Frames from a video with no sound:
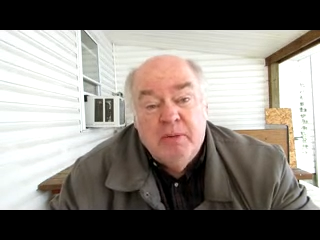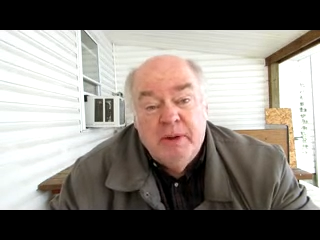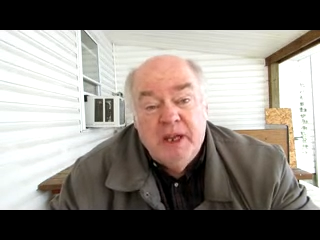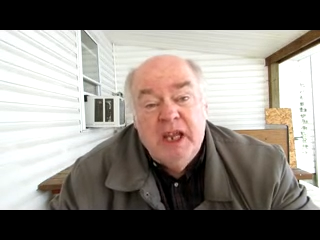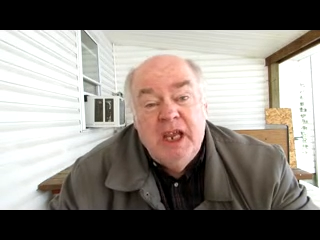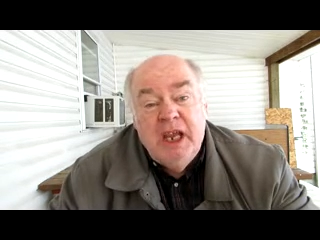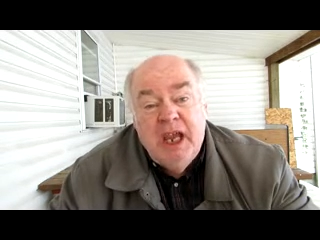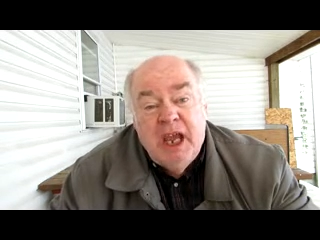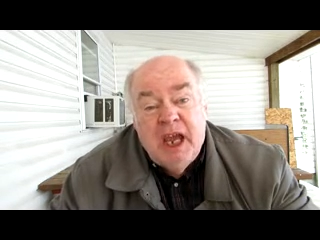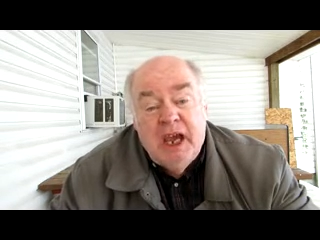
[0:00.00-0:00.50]
but
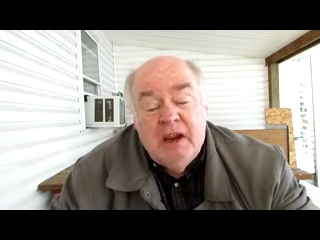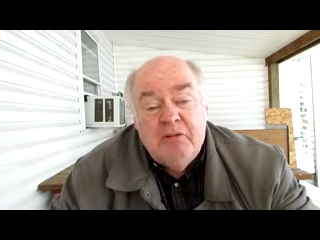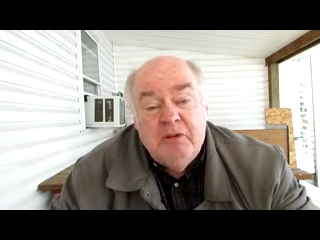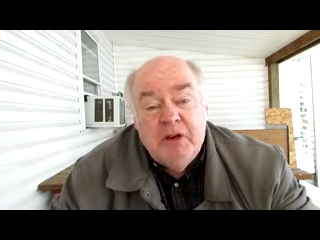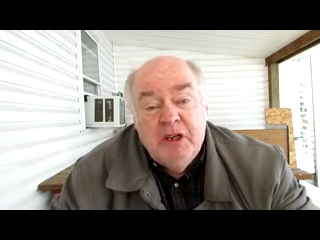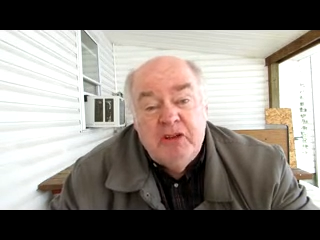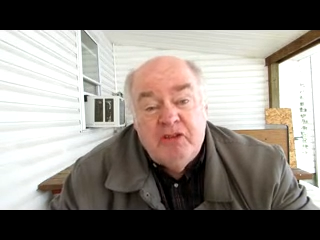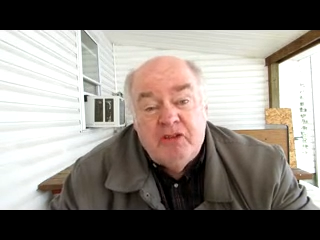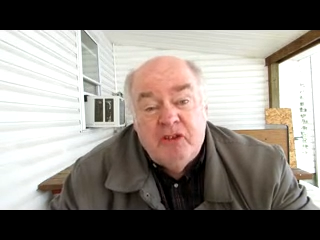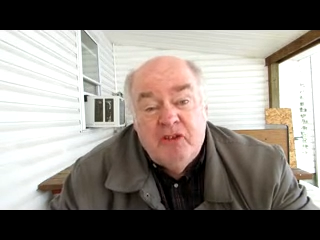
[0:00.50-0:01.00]
he had
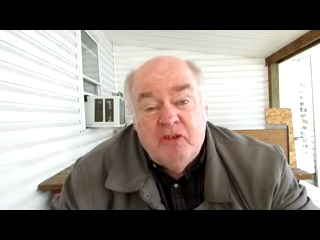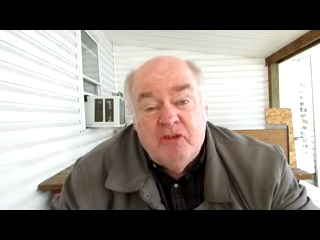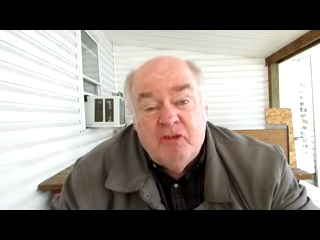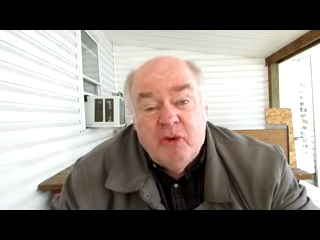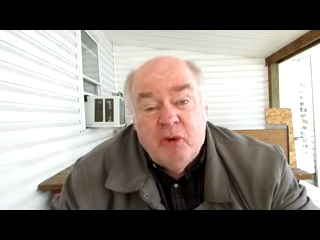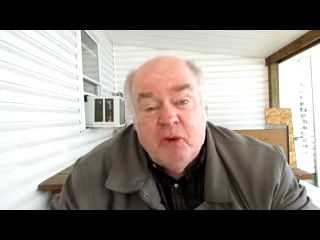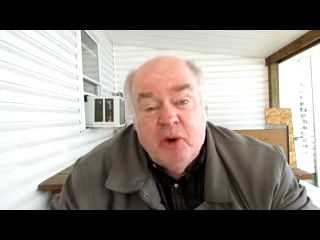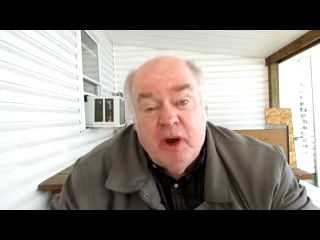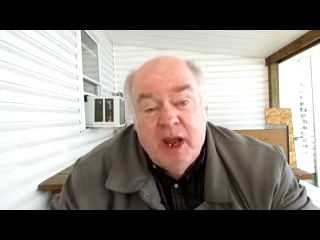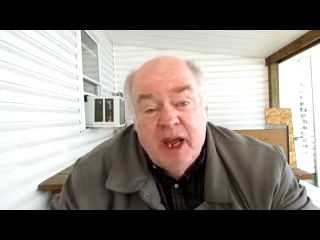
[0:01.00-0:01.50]
reasons
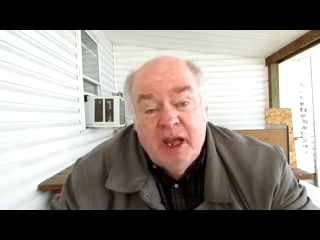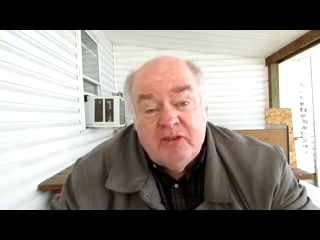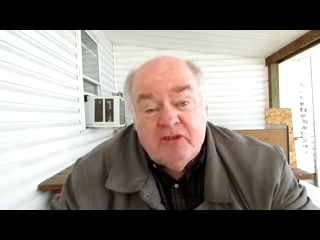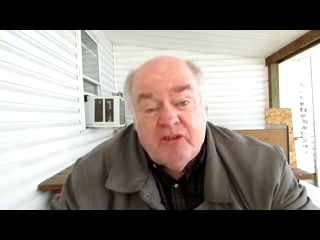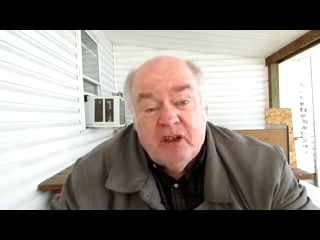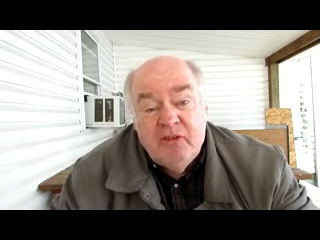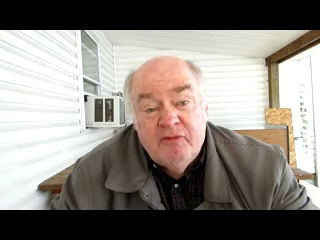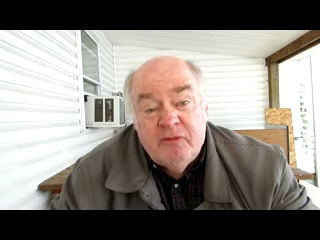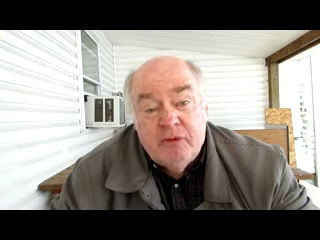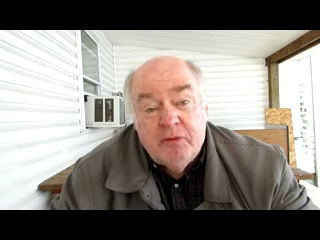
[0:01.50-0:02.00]
for
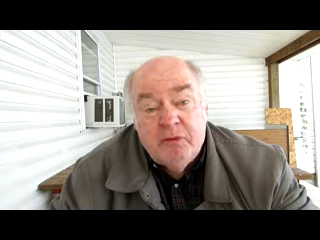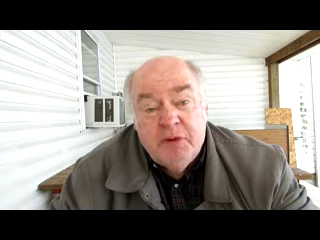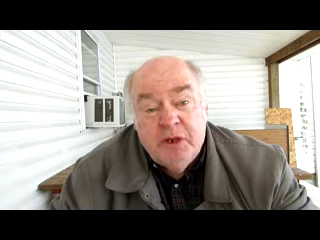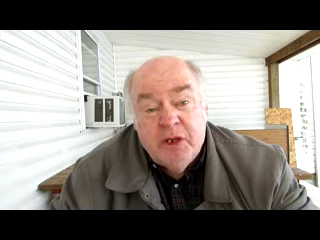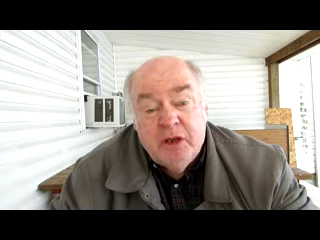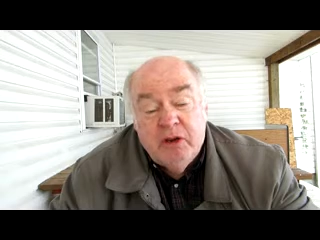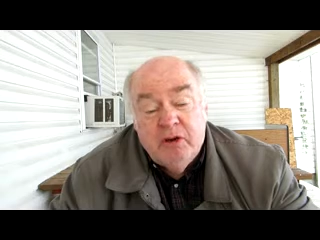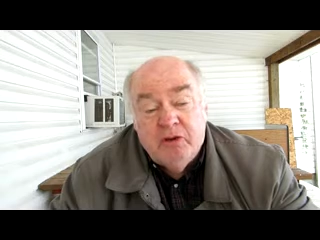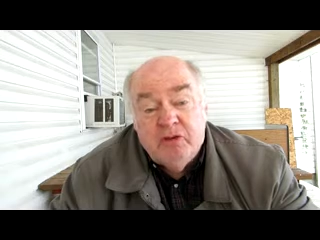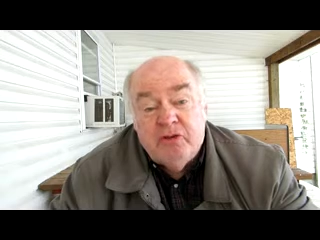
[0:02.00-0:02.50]
asking for the
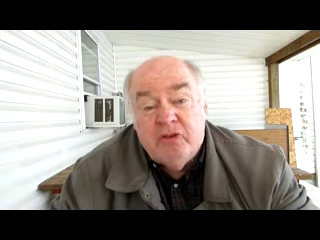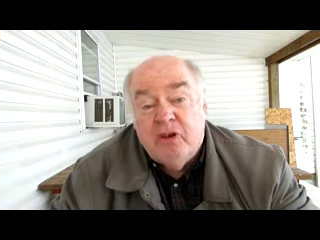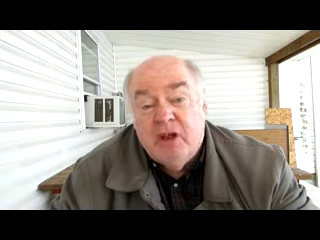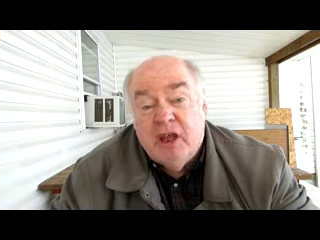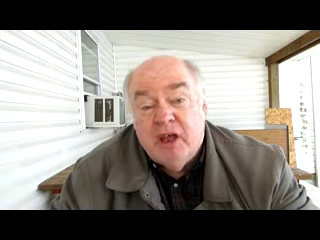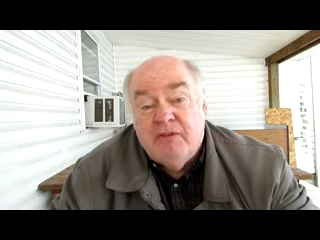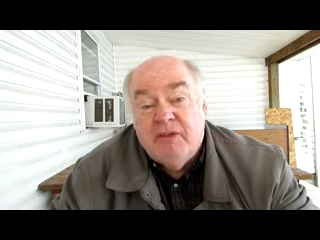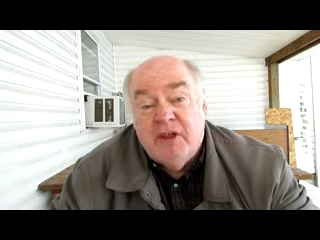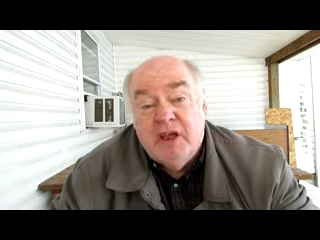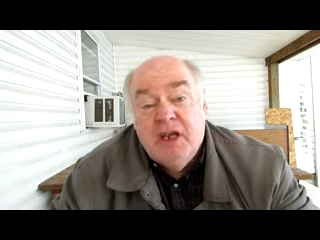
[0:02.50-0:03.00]
recusal
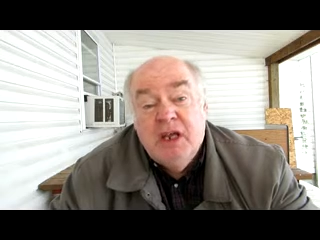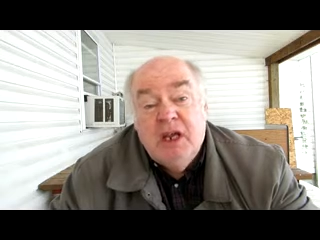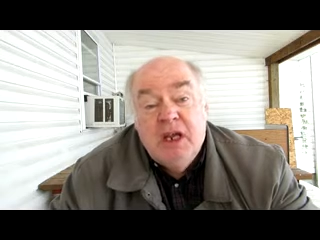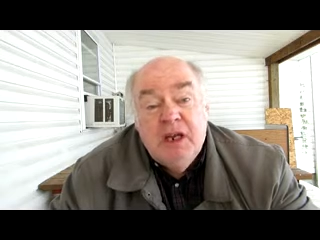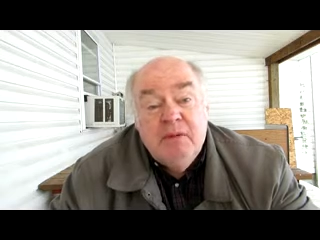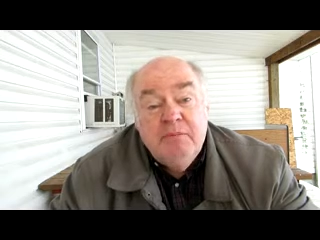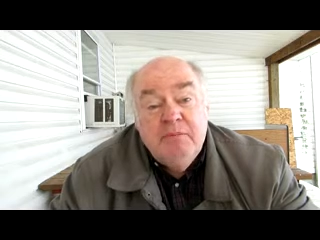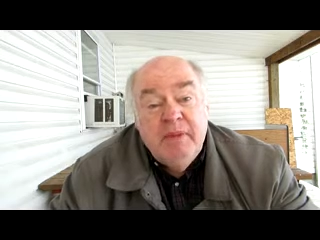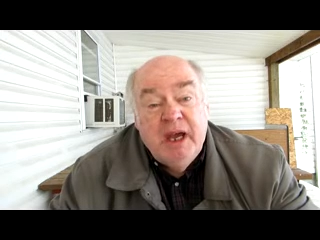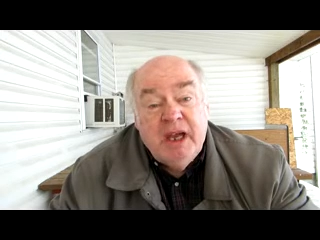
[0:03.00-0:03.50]
of the
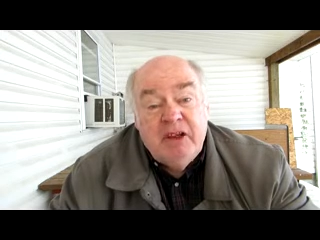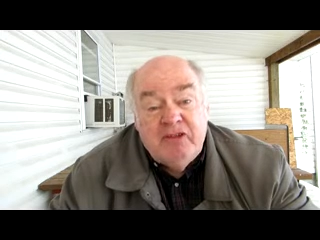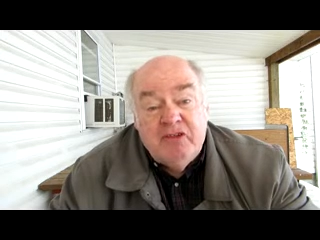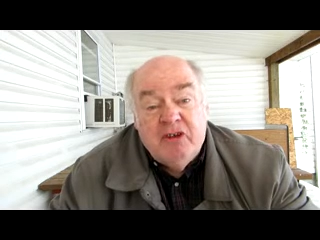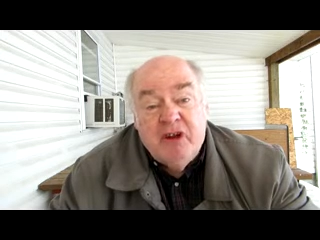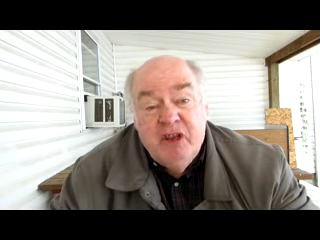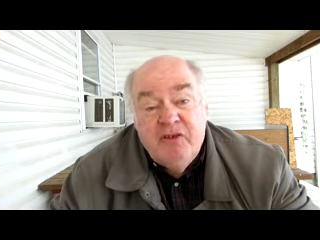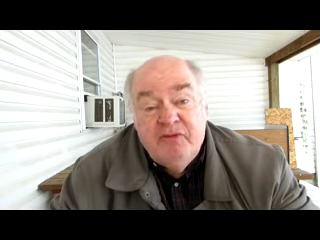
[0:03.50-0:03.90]
magistrate.